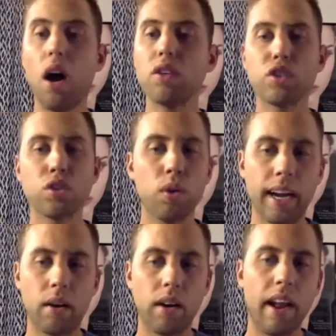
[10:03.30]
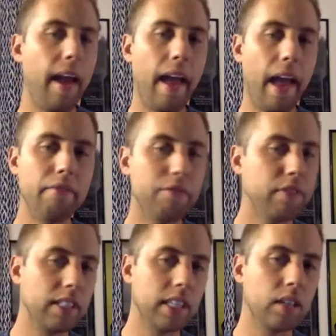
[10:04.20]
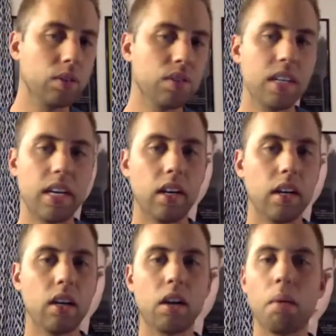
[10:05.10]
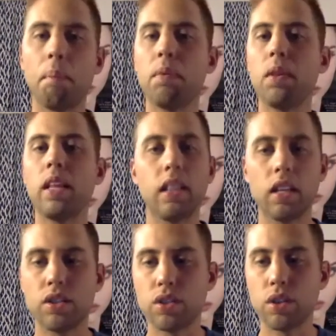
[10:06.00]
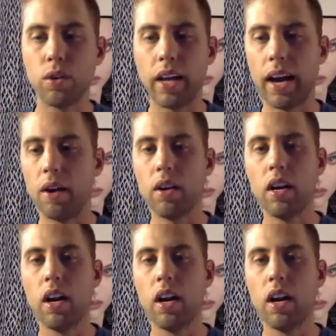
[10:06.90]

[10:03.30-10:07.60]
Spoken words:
sold out. Every single seat, completely sold out.